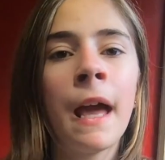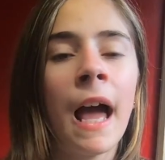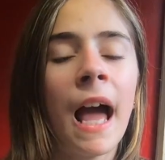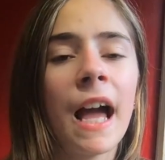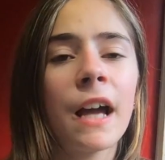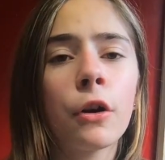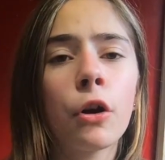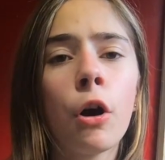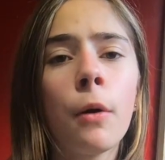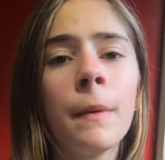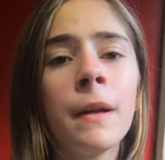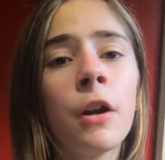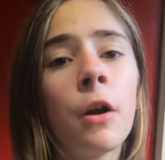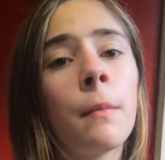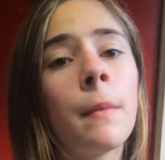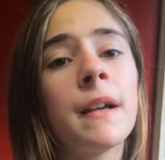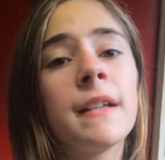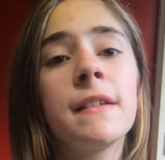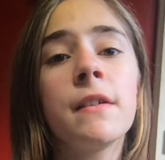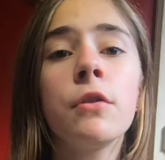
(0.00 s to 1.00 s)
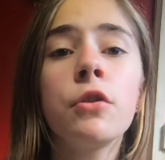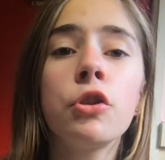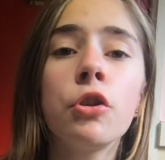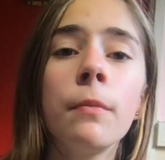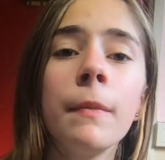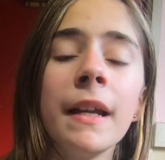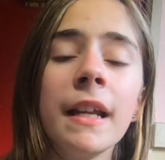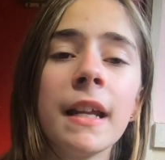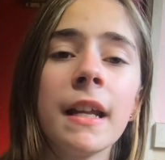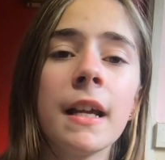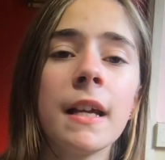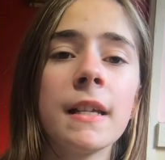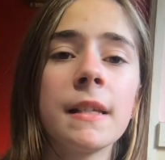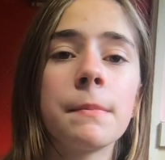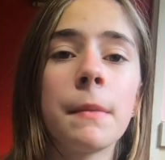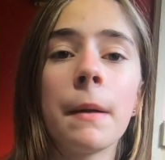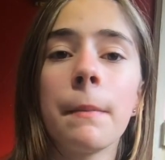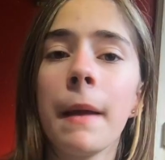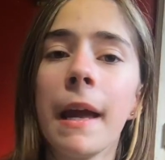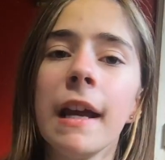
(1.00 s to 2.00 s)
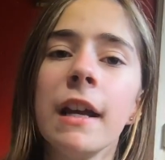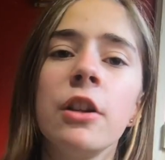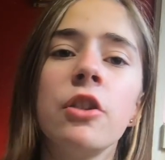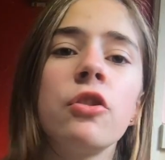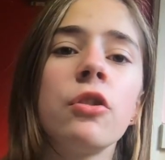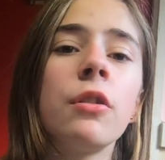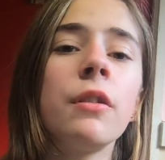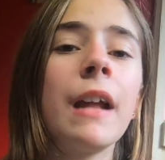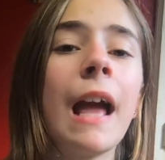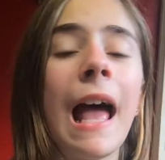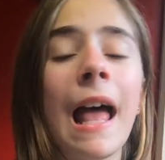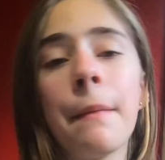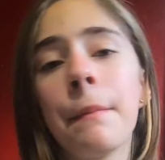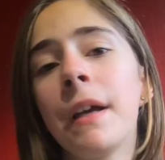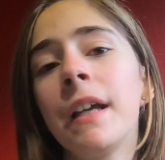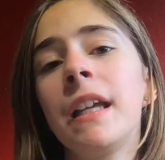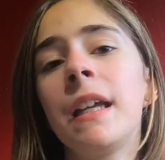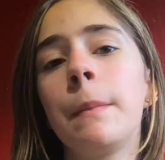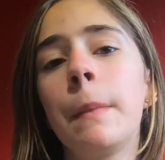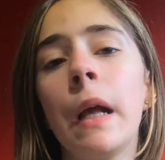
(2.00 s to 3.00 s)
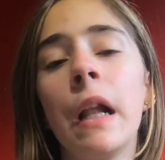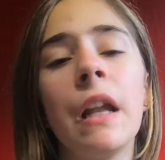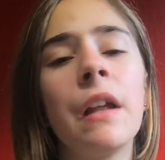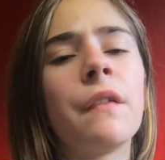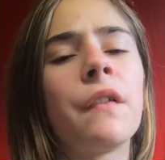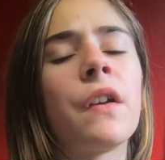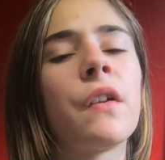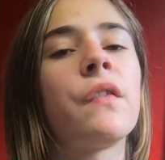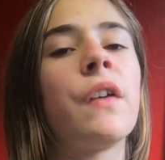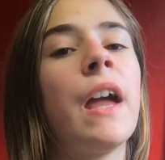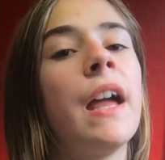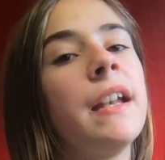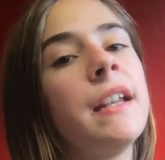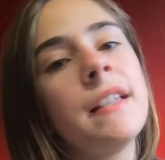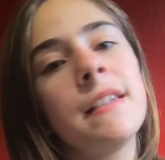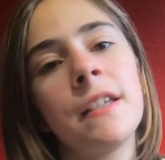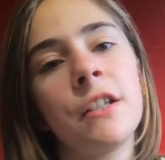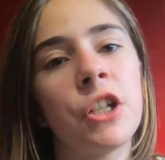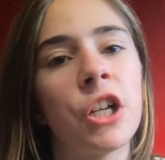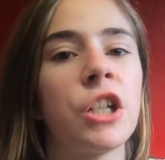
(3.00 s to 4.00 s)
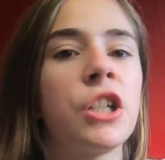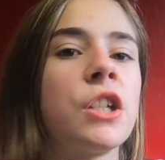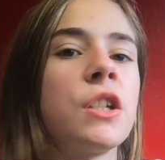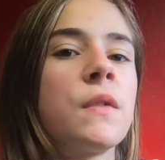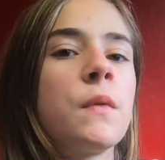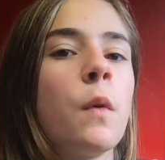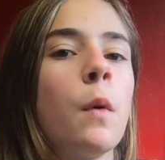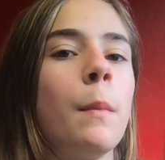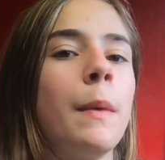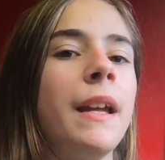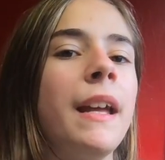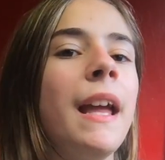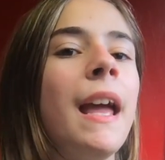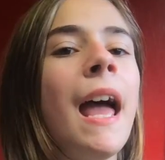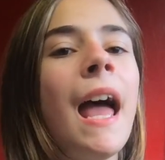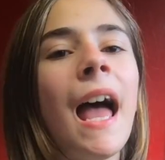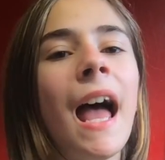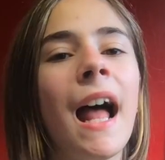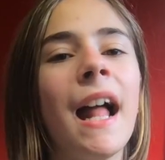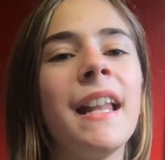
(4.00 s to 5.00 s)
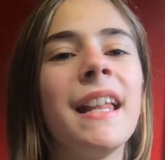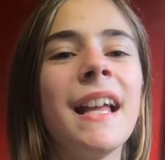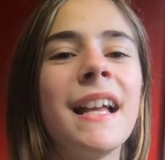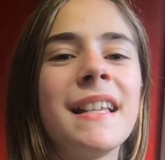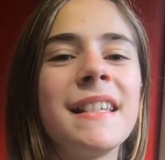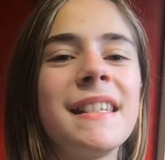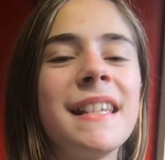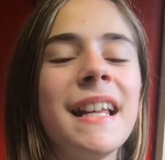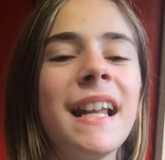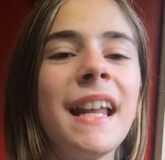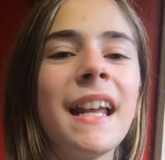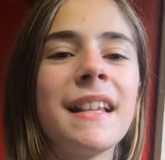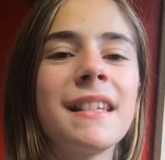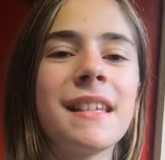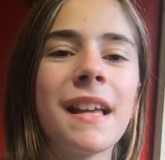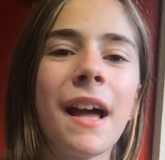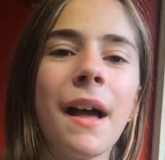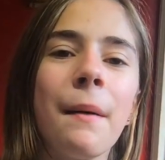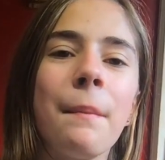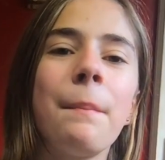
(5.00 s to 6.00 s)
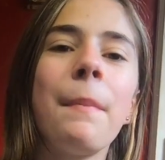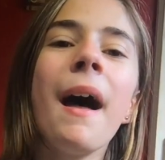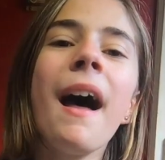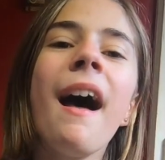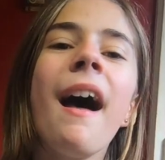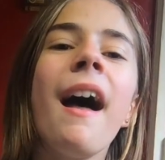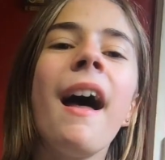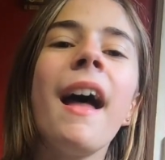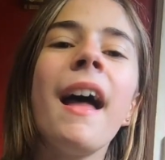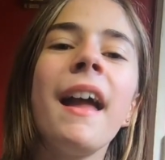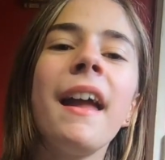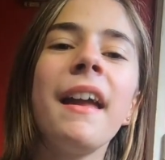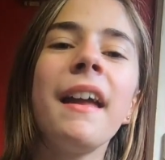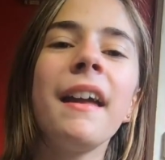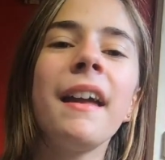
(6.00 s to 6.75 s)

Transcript: And comment on my social medias, my Patreon, and my email if you have any suggestions for me. And yeah, see you later. Bye!